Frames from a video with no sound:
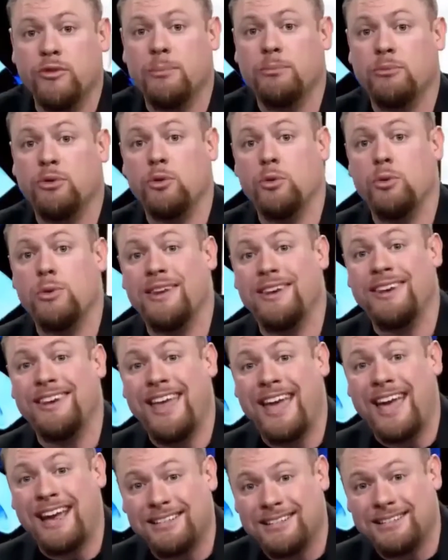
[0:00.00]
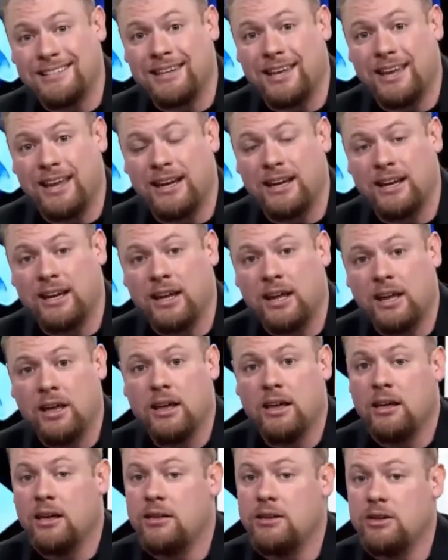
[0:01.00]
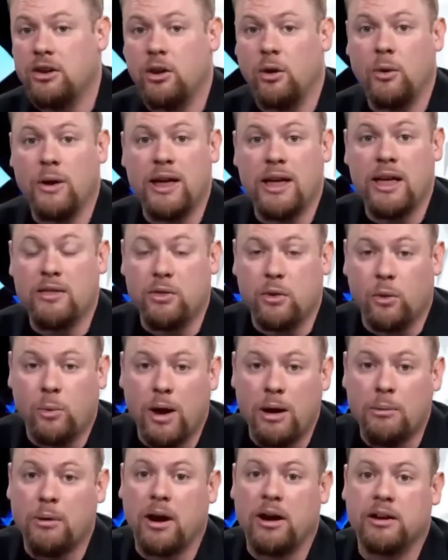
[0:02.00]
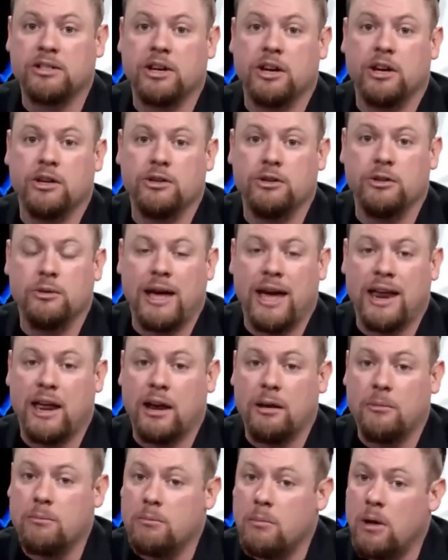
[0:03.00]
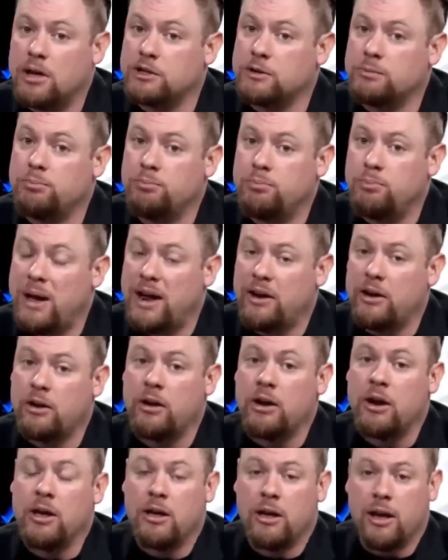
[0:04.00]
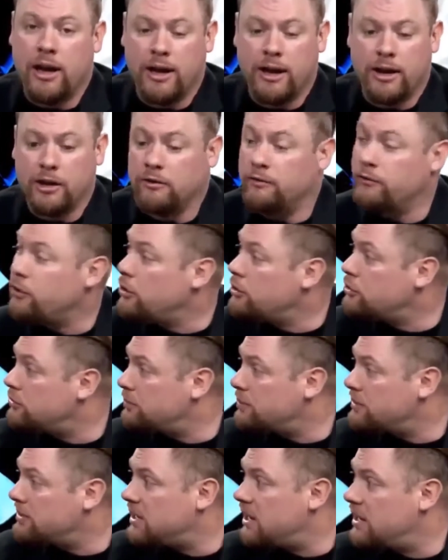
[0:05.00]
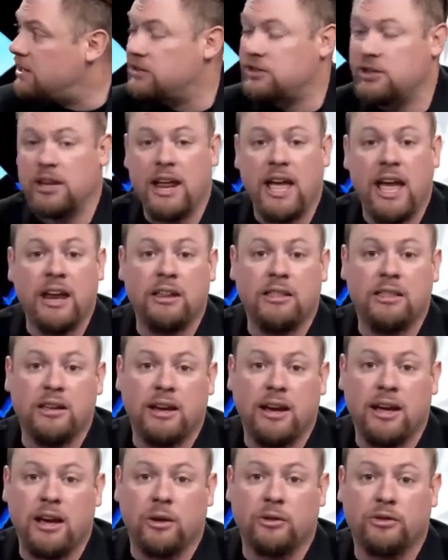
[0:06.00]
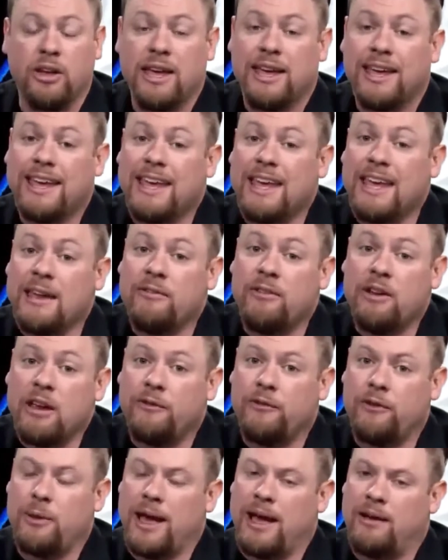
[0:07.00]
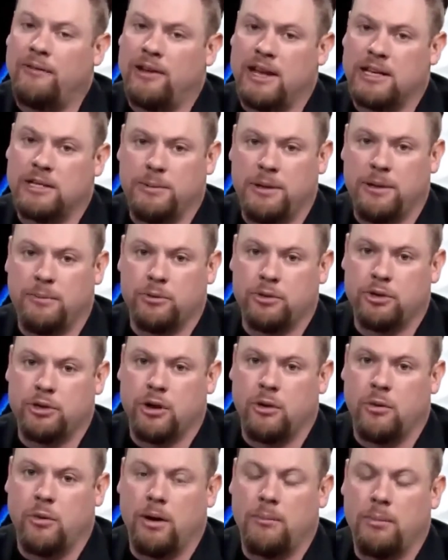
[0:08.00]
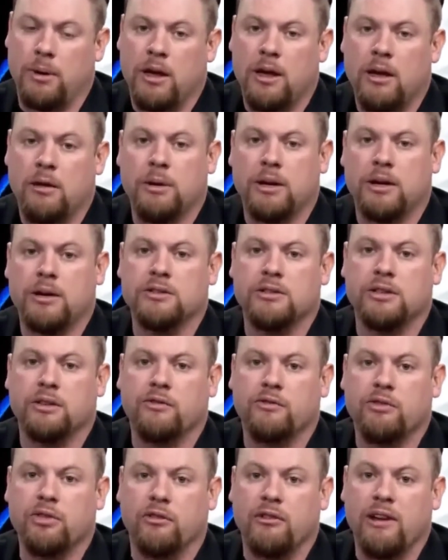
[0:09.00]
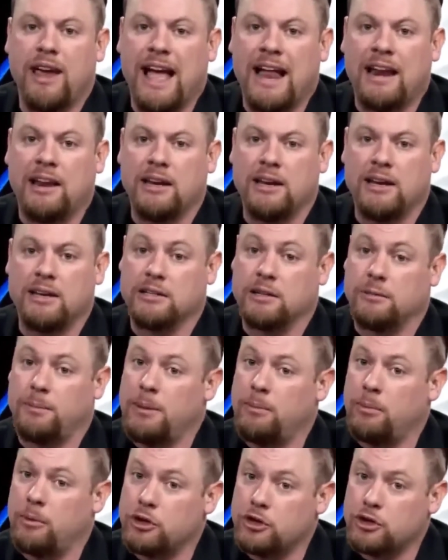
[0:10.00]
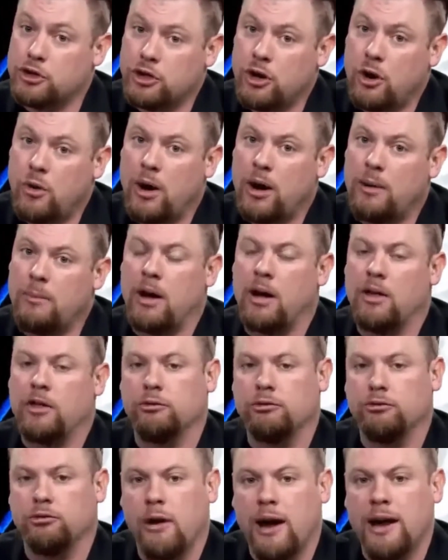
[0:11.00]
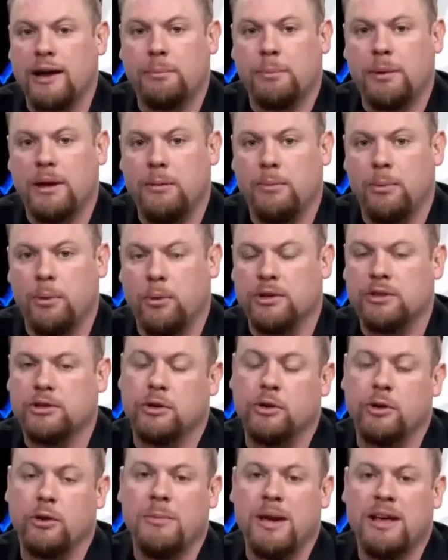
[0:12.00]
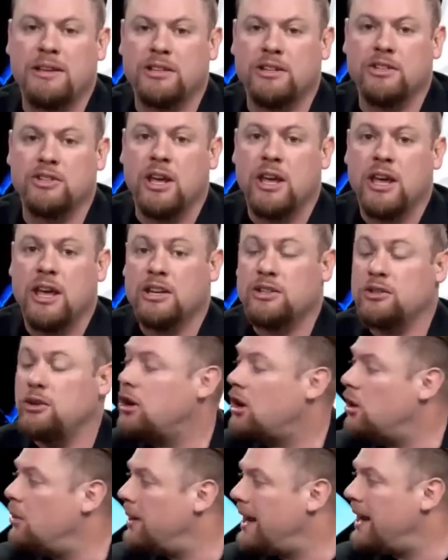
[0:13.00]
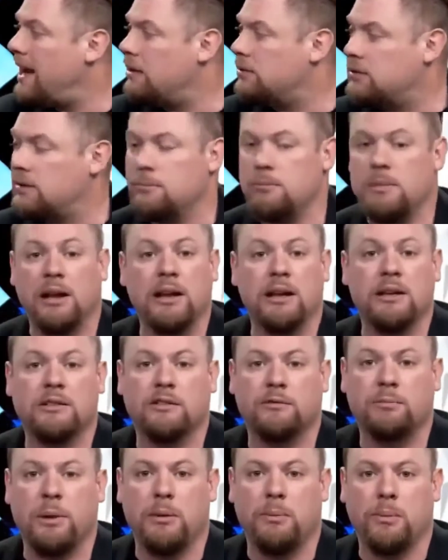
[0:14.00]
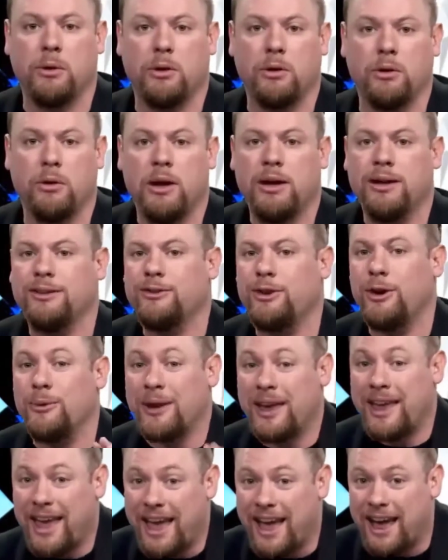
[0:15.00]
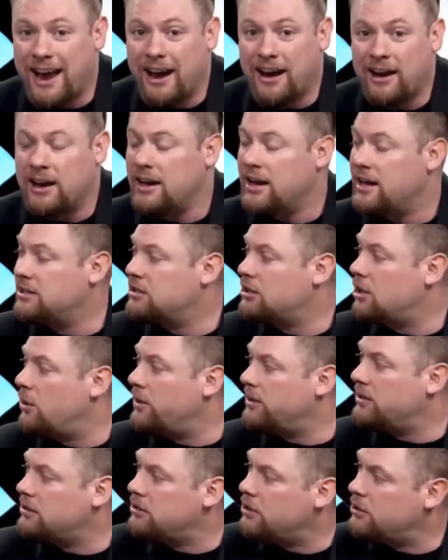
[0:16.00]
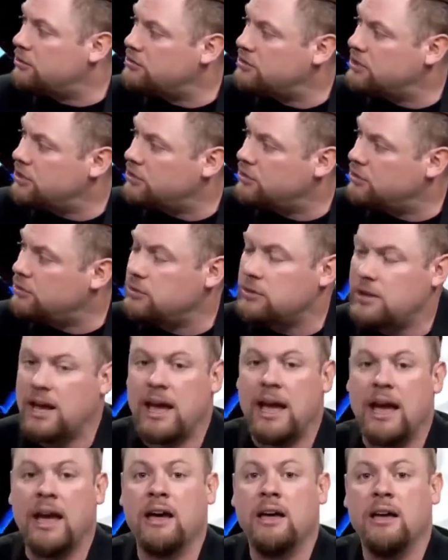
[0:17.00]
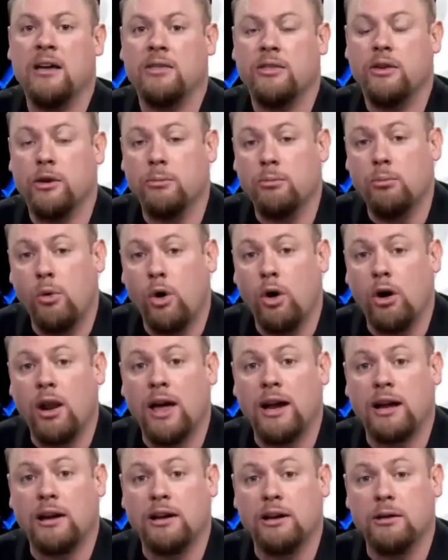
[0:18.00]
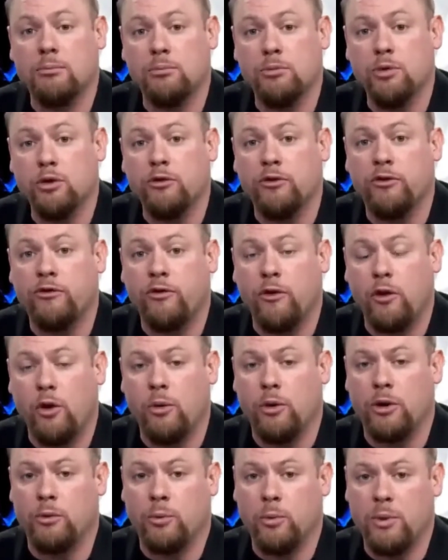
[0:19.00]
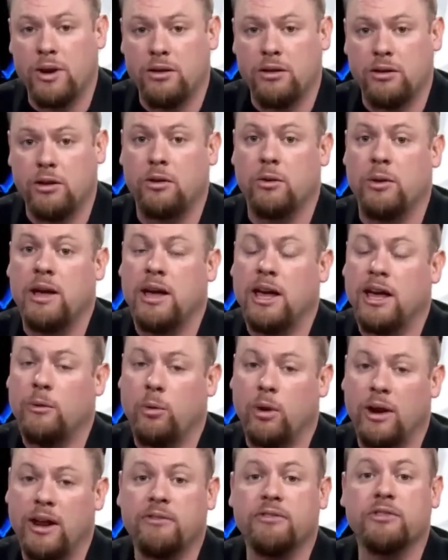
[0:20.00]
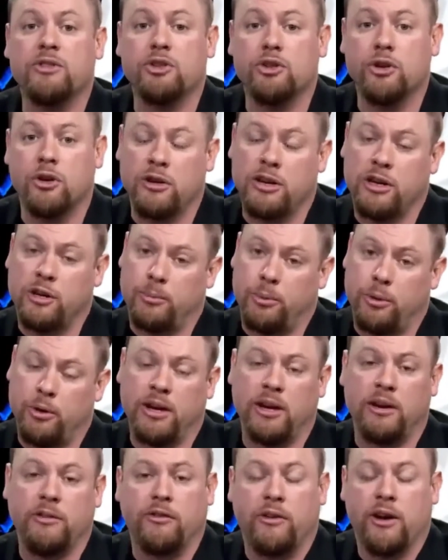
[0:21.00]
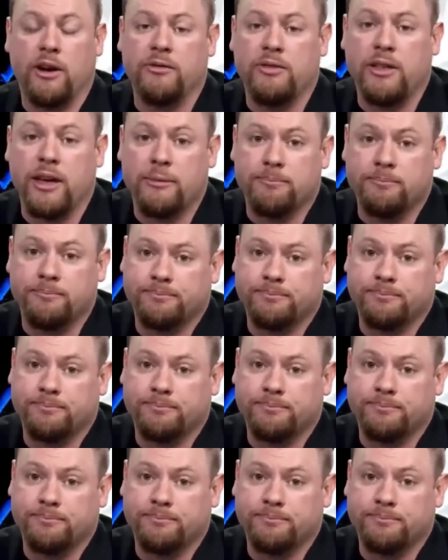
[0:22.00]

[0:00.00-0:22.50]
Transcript: them to the next thing, you know, the webinar is going to do that at a much better conversion percentage than anything else, even if you have less people show up, because the reality is the people that show up are the right people. And so your message is not going out to millions of people who don't care. It's going to those that do care, that are more likely to move forward with you in whatever journey you're putting in front of them.